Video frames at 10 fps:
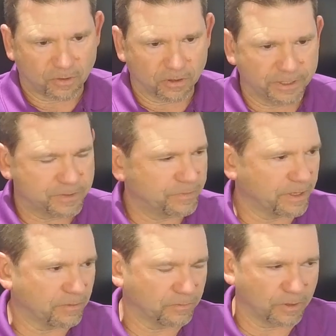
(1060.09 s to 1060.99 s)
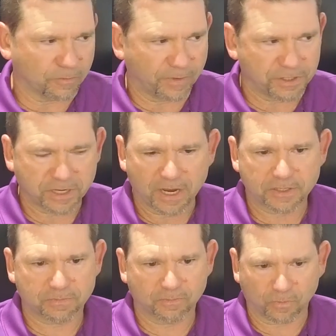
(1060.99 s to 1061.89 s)
Or at least local
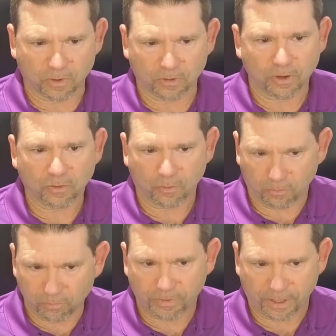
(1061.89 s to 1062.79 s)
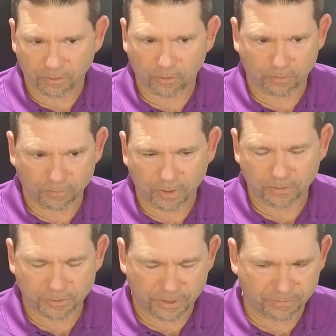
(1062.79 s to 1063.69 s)
franchise or local group
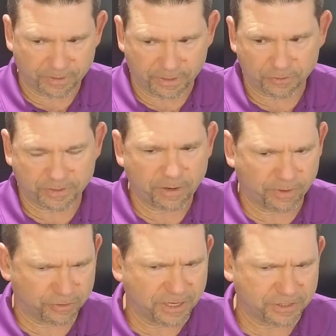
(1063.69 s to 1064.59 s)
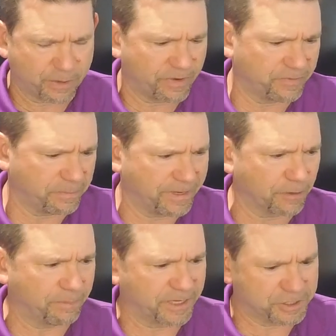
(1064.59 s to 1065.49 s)
owned. Try to stay away from the
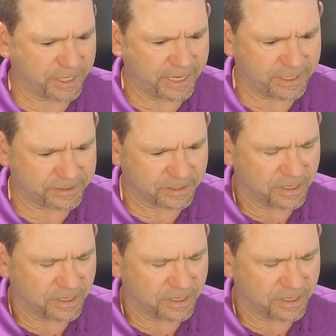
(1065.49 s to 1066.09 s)
big chains.